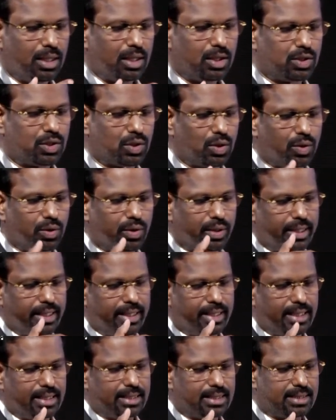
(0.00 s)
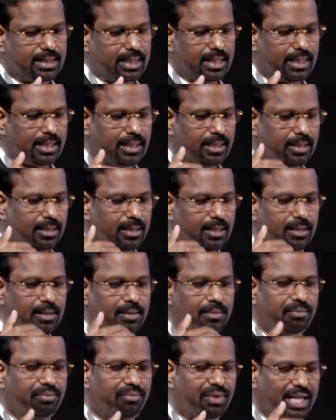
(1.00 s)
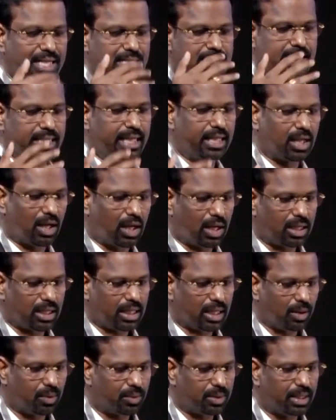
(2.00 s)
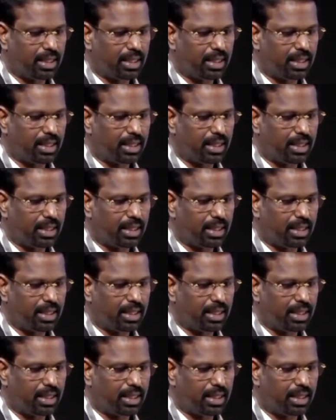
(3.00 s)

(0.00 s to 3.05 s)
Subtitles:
so it is well seen all around,